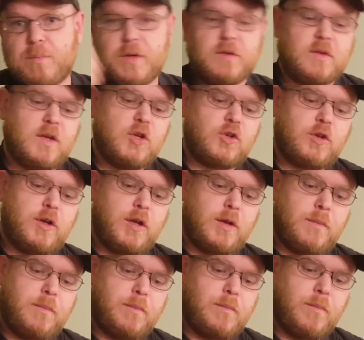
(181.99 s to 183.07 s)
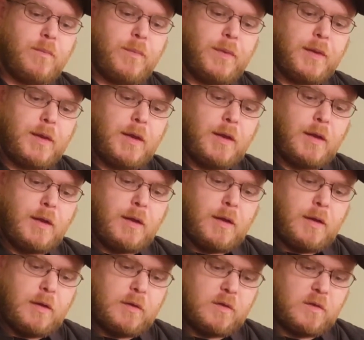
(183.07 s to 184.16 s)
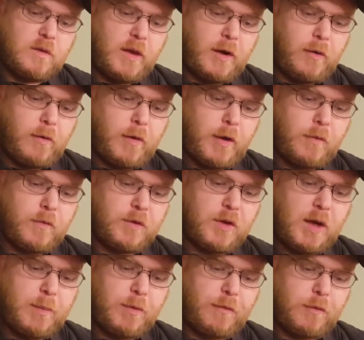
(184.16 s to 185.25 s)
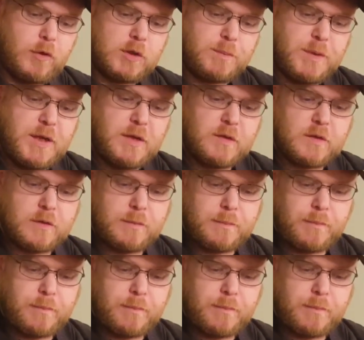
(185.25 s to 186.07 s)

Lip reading: piece of heat shrink, slide it right over top of the first piece,